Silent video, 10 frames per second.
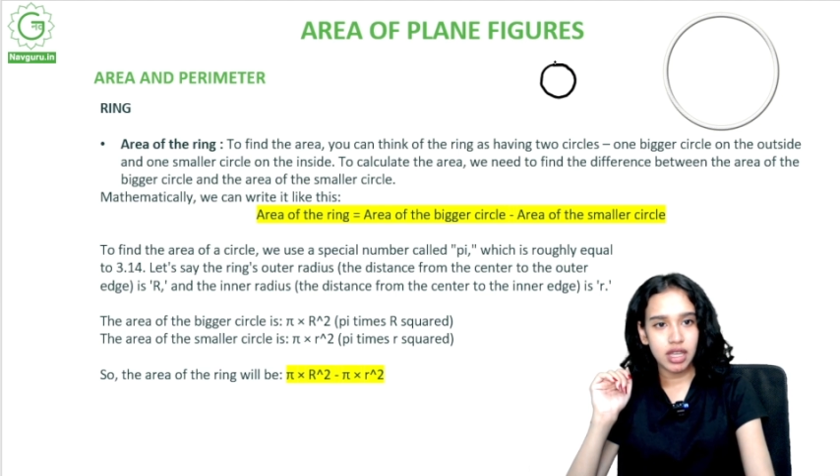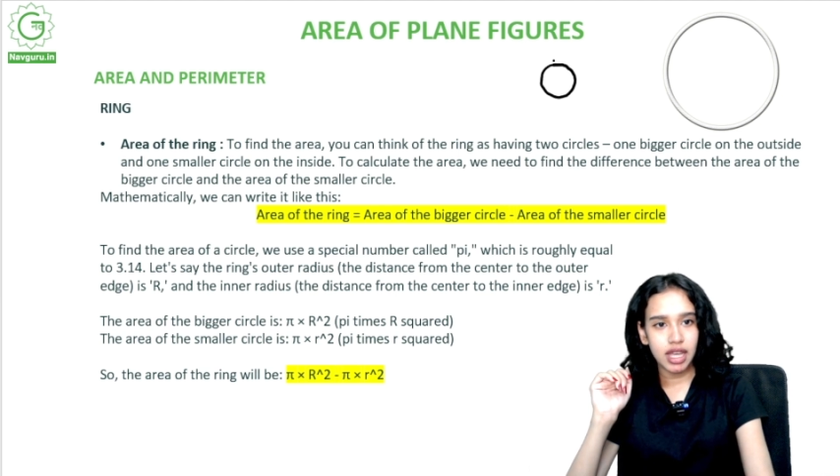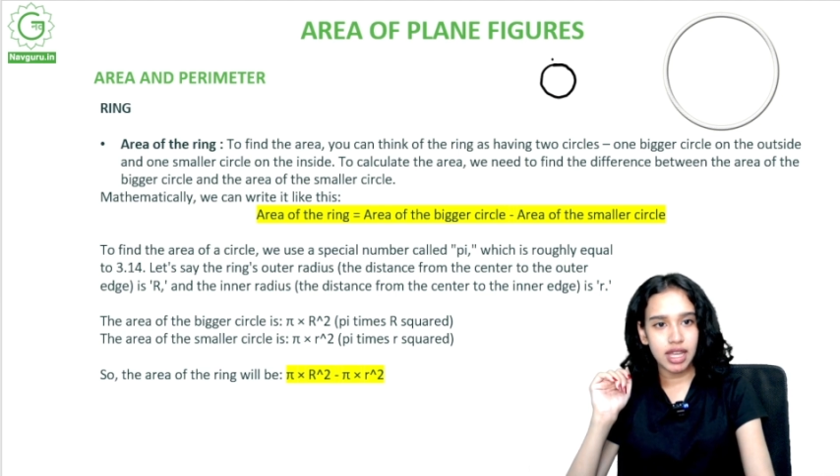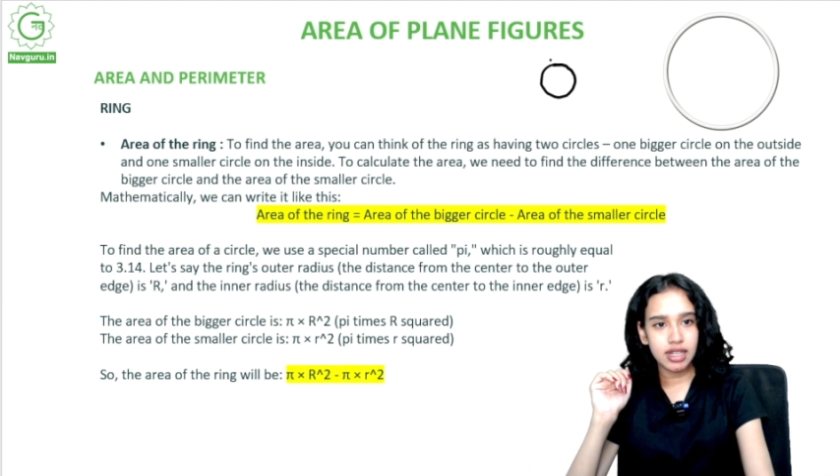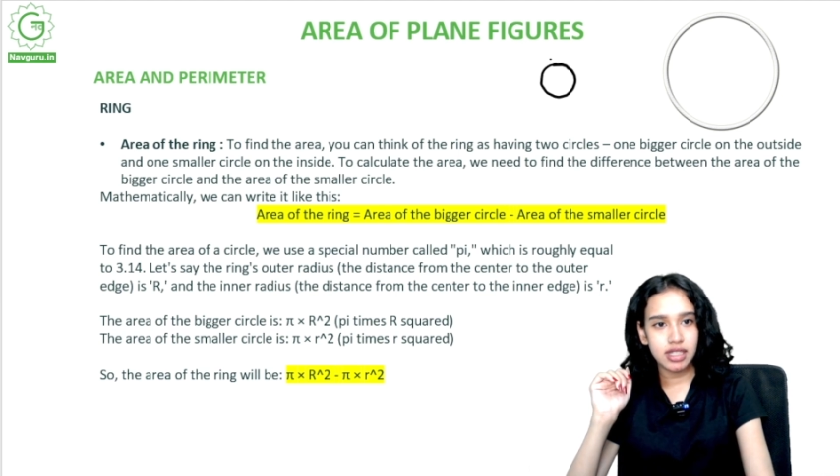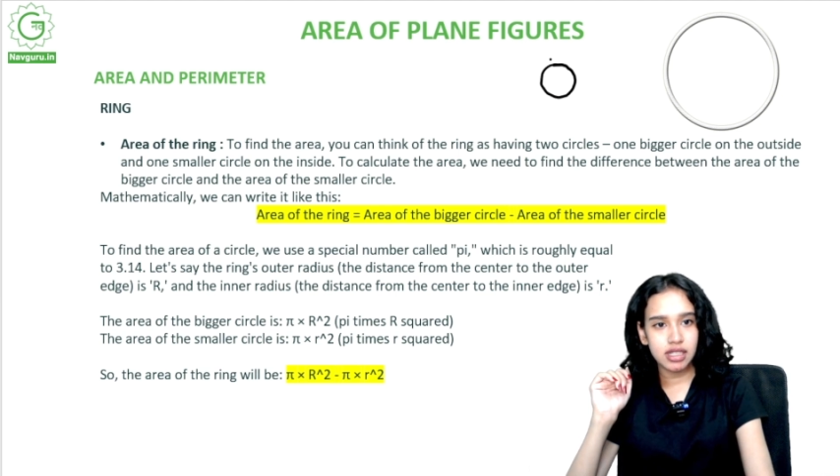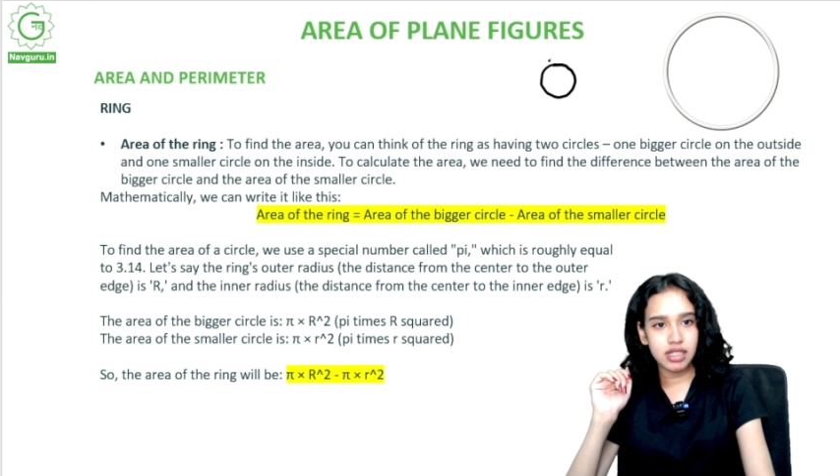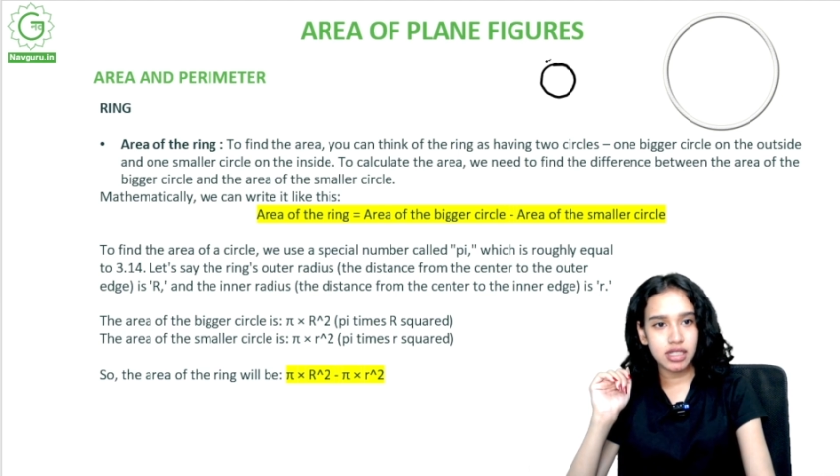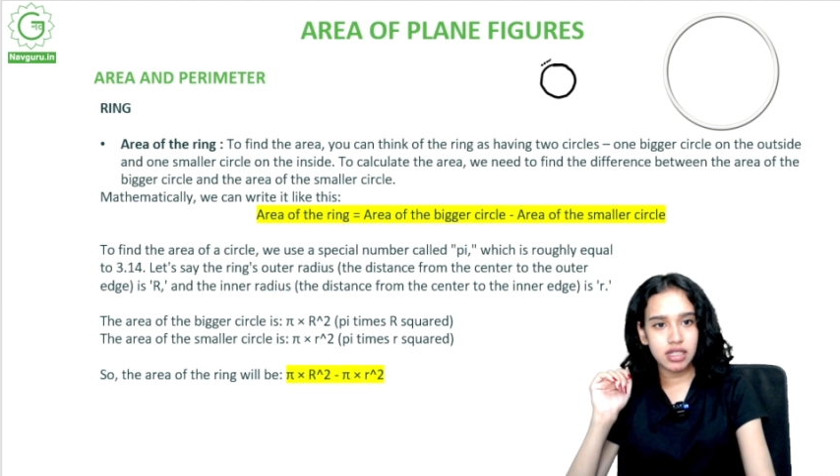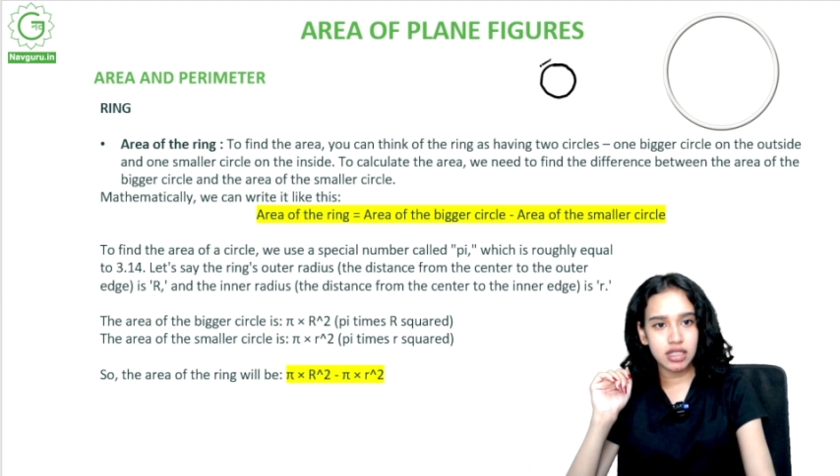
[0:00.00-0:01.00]
and this
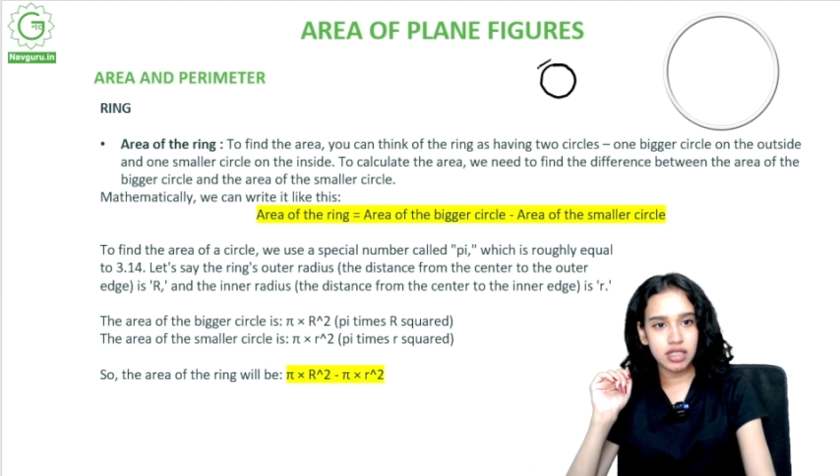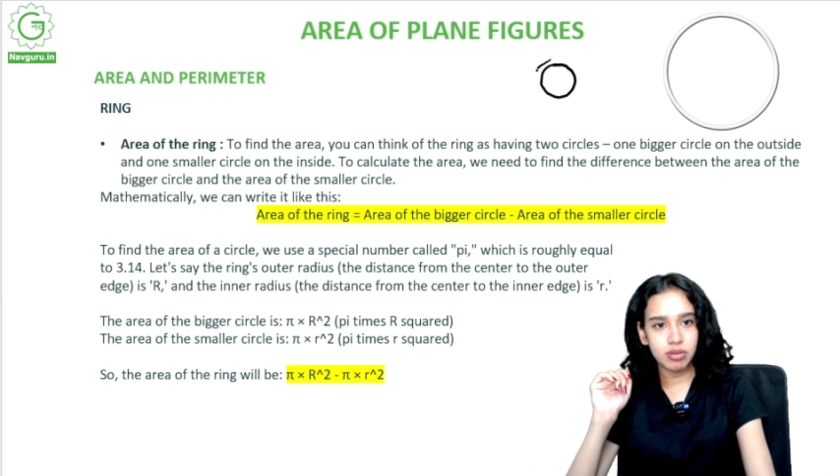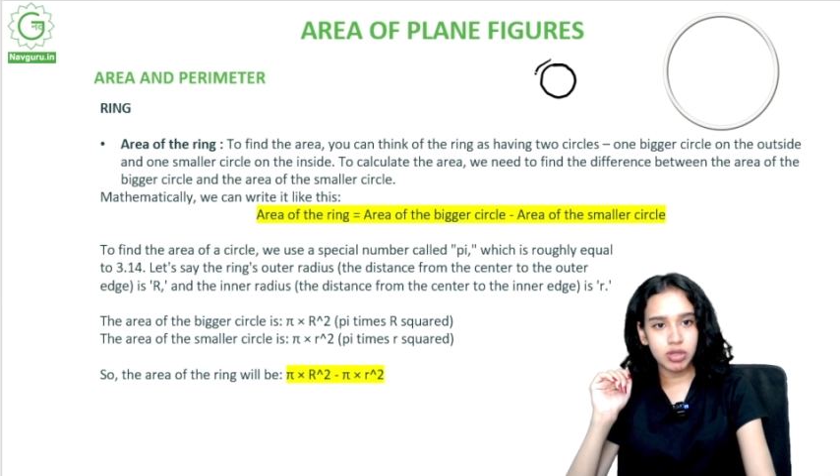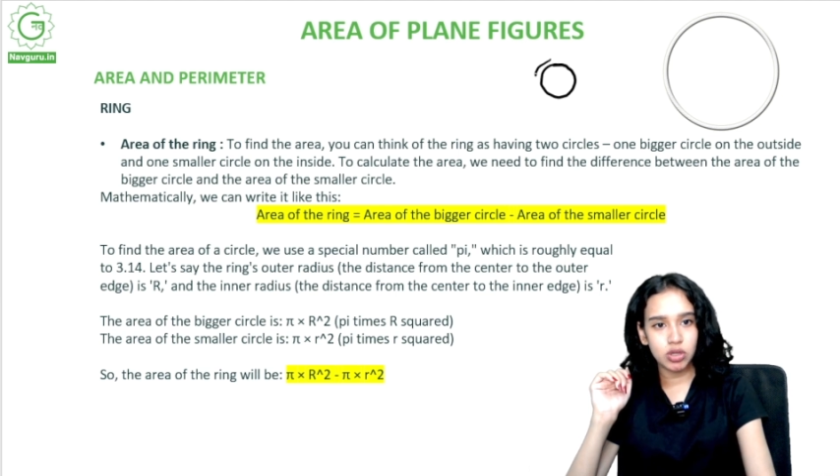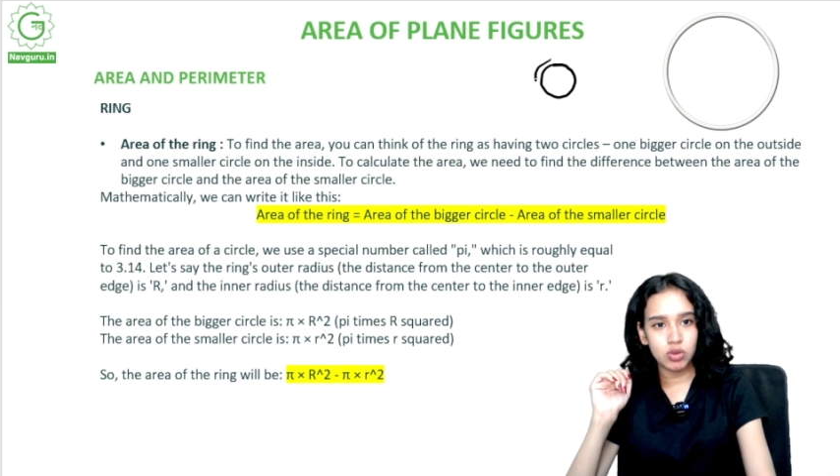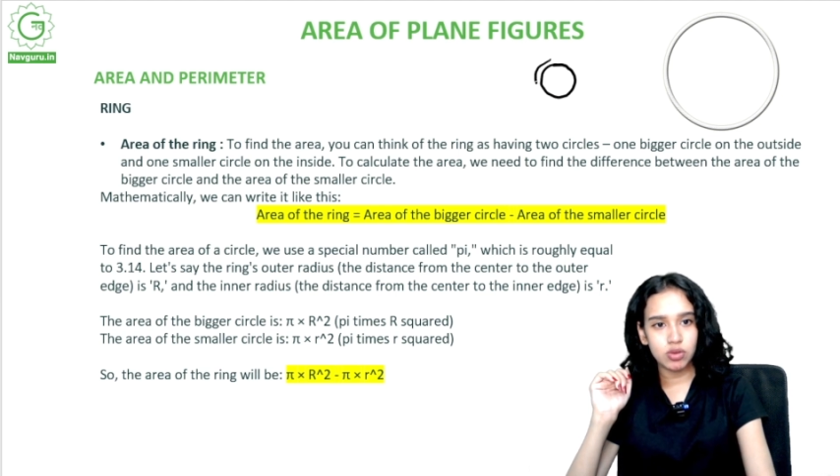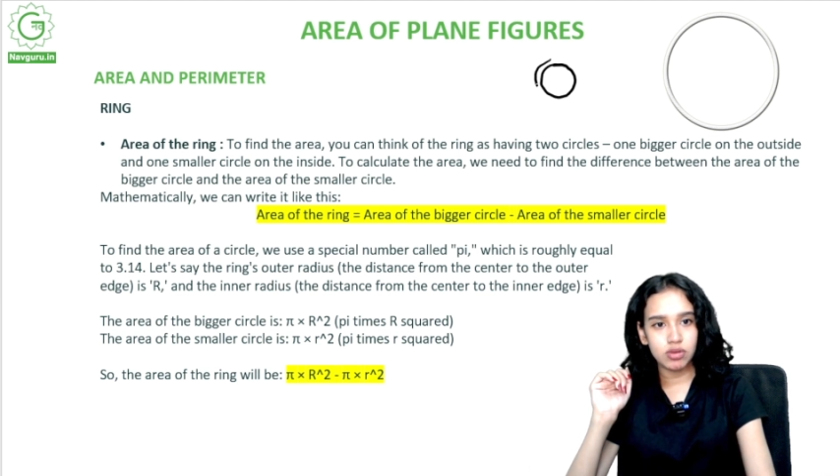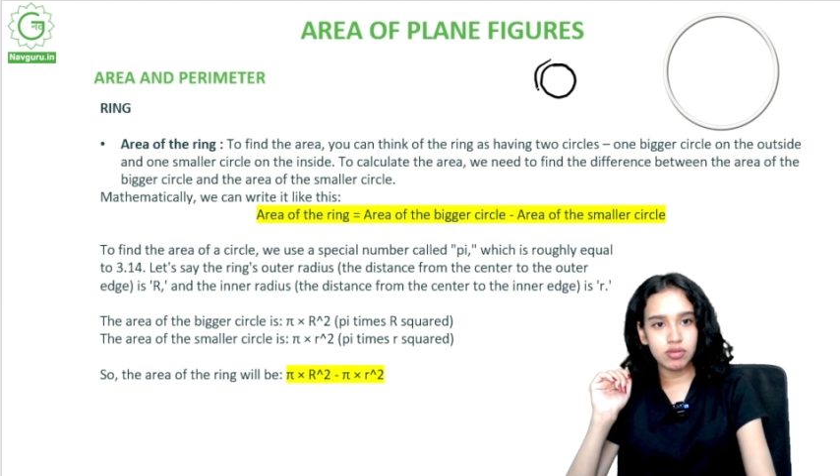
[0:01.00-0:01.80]
is circle number 2.